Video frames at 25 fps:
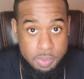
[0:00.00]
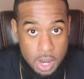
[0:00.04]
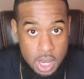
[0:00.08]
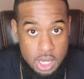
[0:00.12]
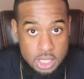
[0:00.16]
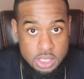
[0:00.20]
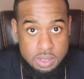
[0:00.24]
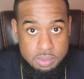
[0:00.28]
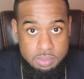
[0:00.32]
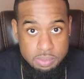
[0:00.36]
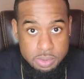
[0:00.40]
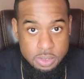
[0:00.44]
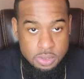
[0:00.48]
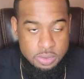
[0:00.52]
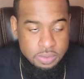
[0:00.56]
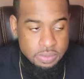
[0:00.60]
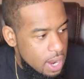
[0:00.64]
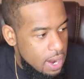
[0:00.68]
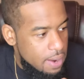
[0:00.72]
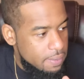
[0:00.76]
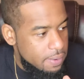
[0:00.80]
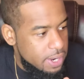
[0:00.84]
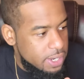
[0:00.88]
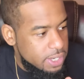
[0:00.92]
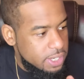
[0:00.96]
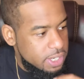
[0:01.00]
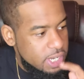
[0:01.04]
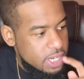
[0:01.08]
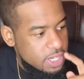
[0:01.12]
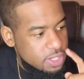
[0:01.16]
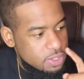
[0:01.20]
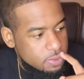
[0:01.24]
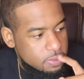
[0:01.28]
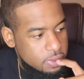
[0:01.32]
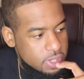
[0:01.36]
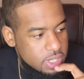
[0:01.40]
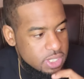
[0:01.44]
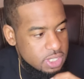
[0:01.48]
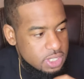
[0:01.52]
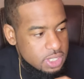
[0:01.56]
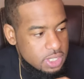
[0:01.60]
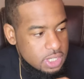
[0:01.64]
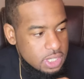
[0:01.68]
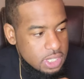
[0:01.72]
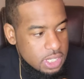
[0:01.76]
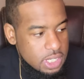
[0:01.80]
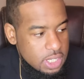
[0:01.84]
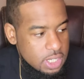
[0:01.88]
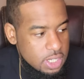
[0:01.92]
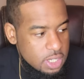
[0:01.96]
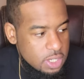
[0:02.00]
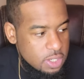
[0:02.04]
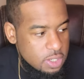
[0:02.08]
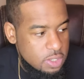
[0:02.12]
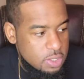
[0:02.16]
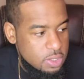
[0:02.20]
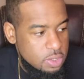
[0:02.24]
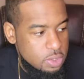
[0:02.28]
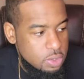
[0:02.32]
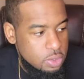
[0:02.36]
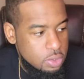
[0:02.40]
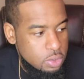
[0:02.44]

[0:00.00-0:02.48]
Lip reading: possible. All right, next question is,